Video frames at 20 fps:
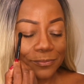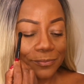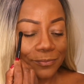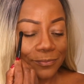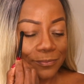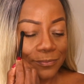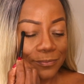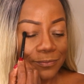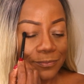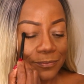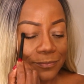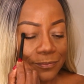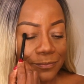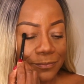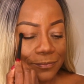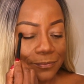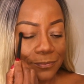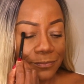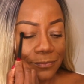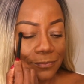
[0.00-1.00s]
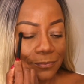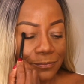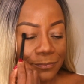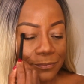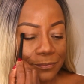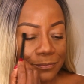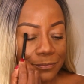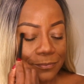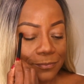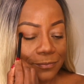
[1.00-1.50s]

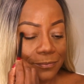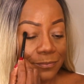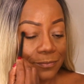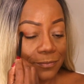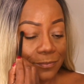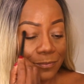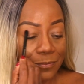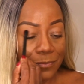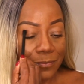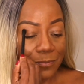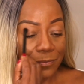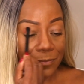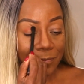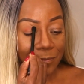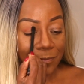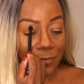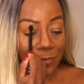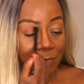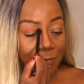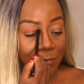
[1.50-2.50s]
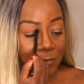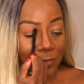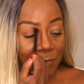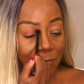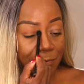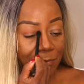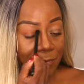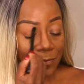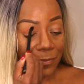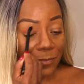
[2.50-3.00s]

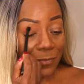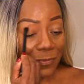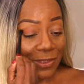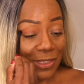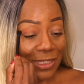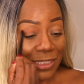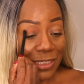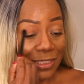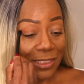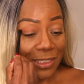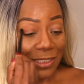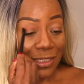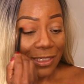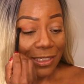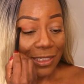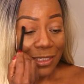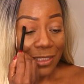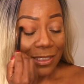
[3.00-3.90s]
Nobody speaks.